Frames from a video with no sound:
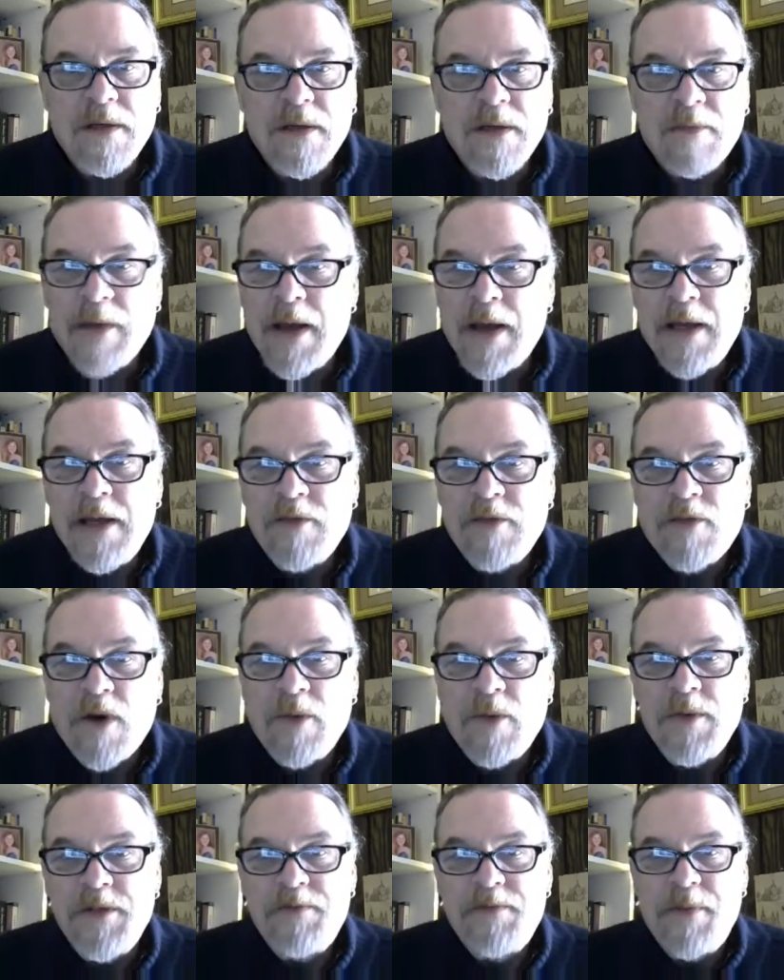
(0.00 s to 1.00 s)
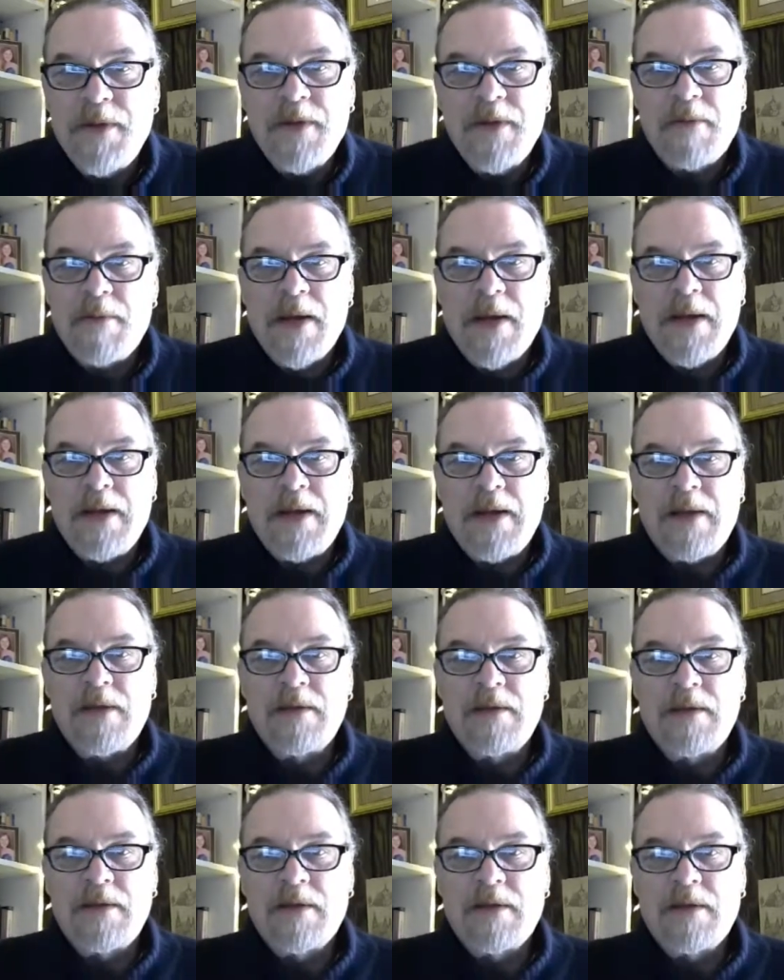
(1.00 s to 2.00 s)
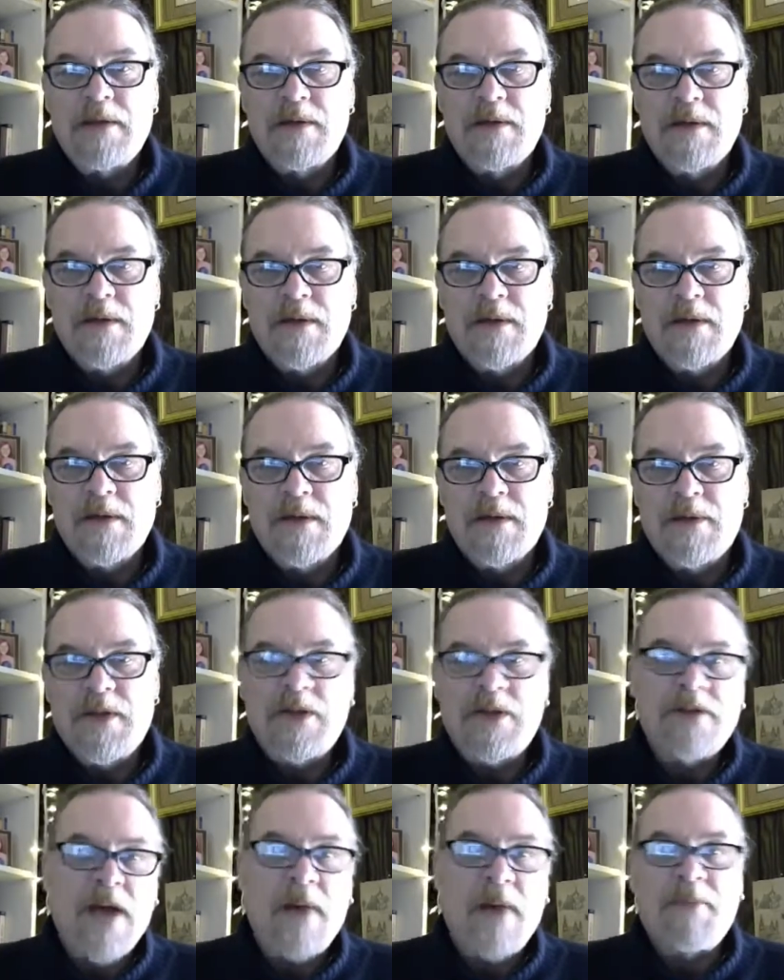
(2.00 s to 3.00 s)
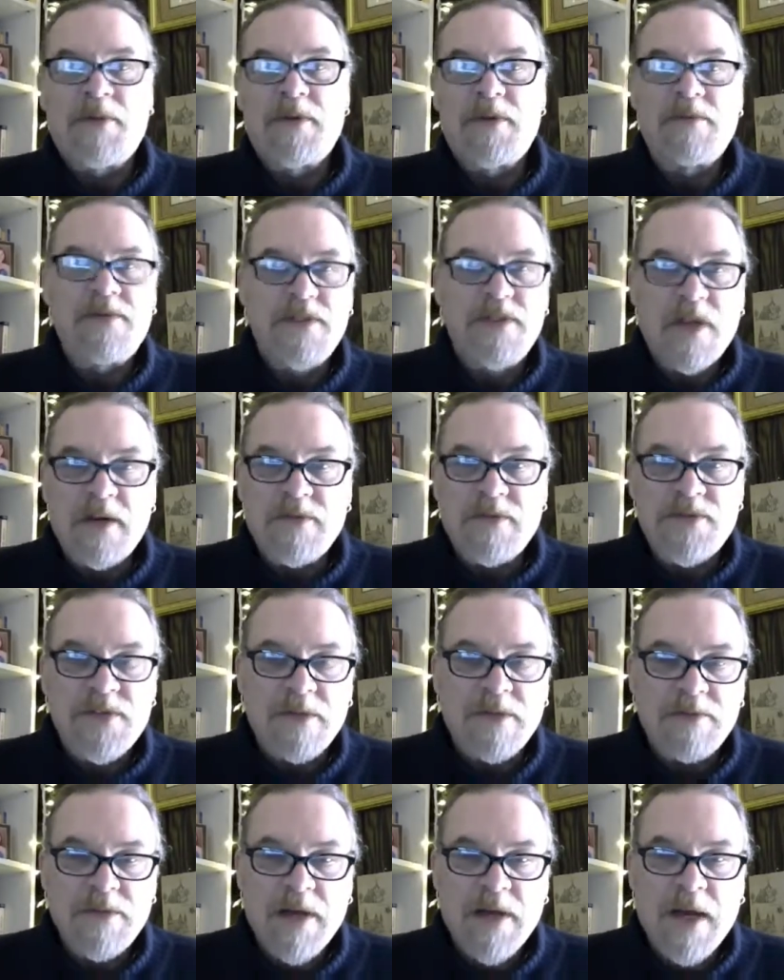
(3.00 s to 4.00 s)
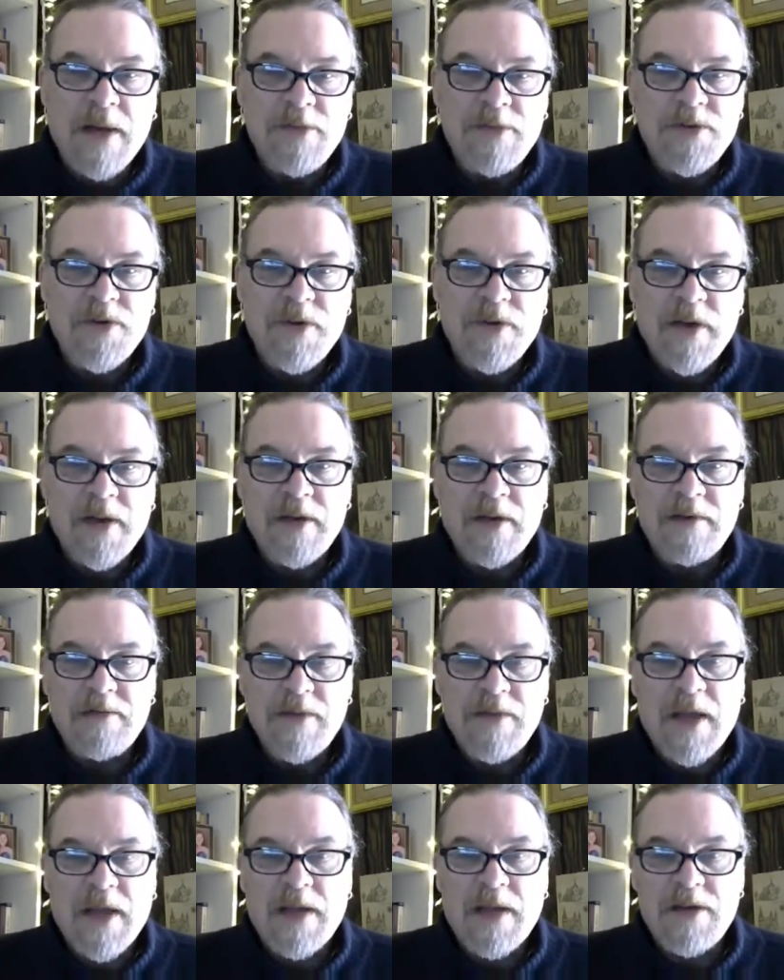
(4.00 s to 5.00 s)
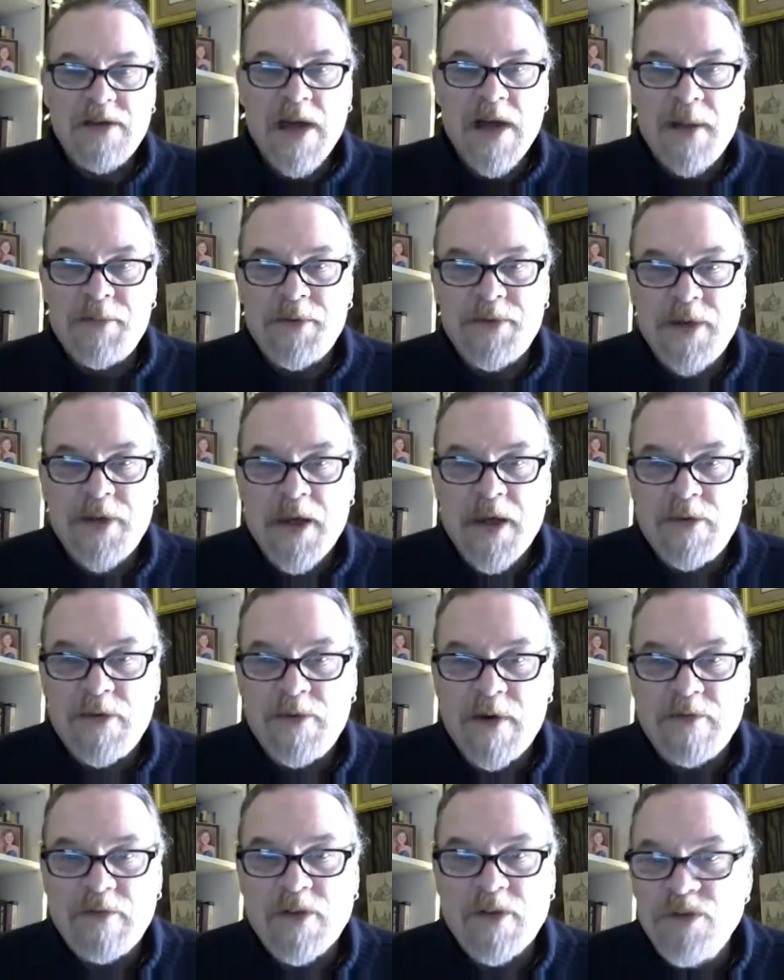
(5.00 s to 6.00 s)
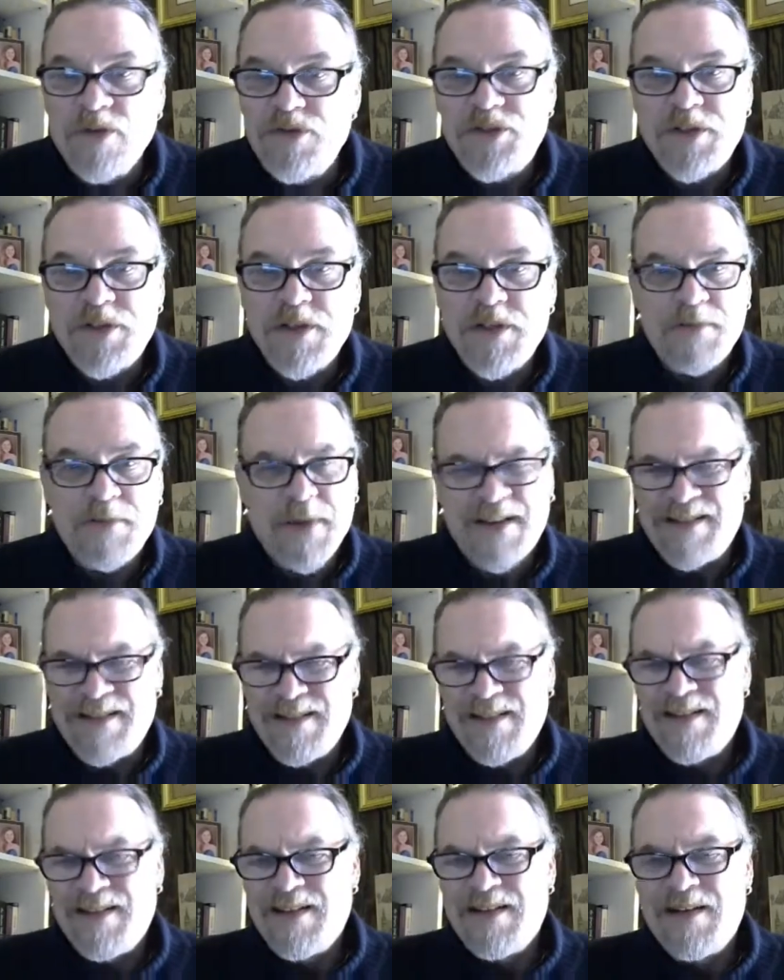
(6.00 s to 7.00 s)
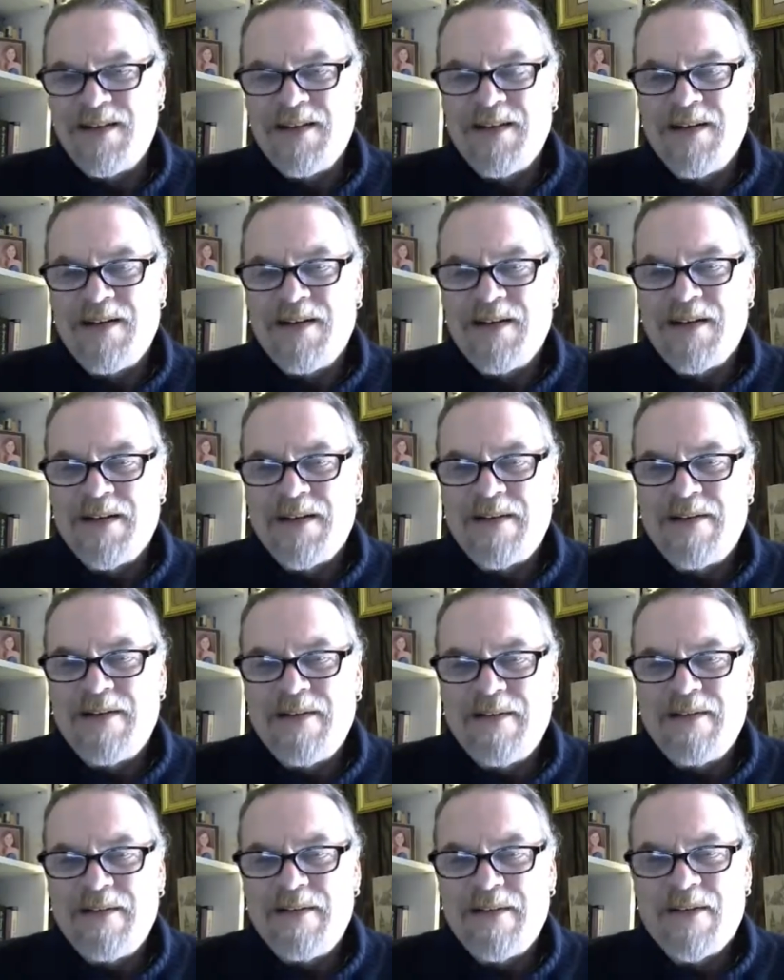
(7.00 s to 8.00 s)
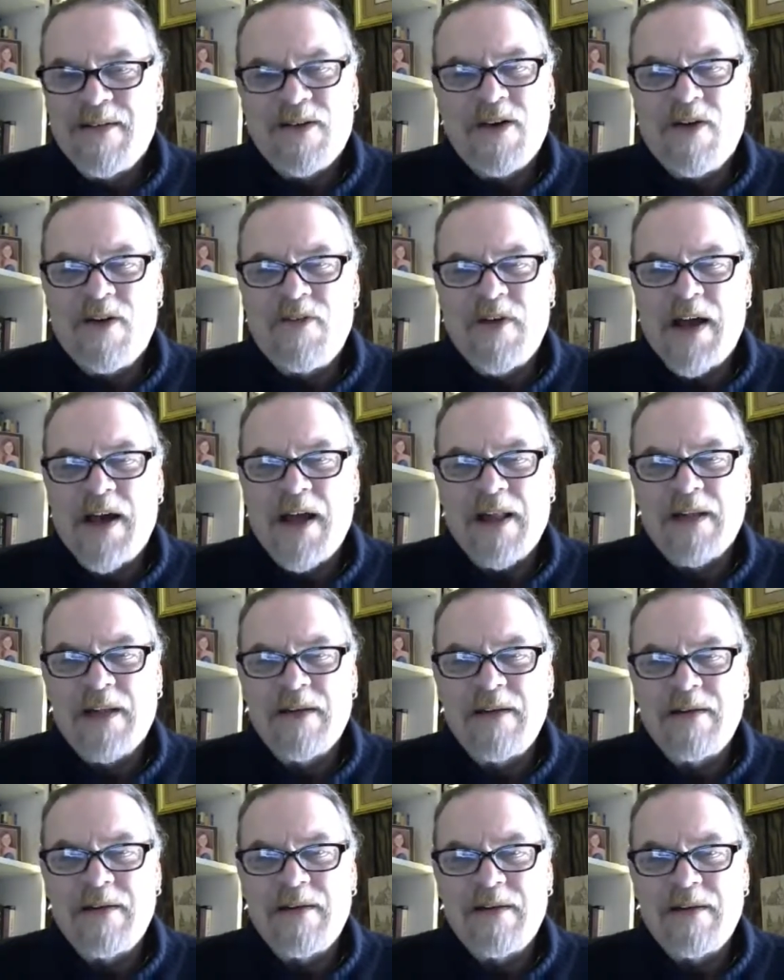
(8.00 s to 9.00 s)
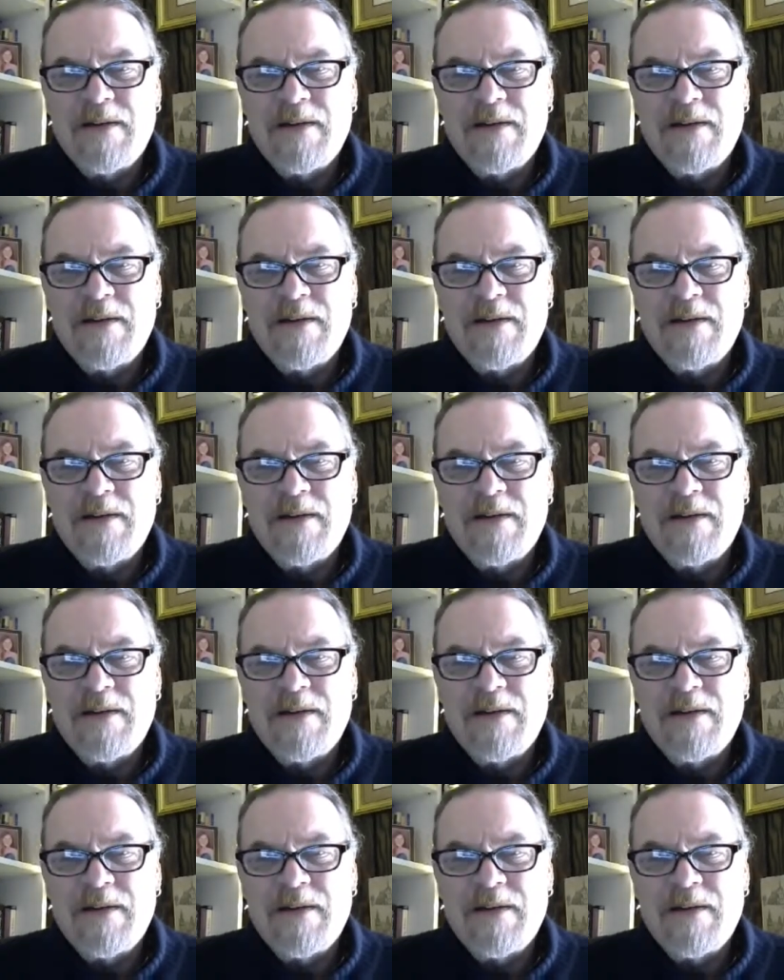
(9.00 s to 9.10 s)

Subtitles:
The mighty have always been the mighty. They topple themselves sometimes, or they get toppled now in revolutions, but they're all violent.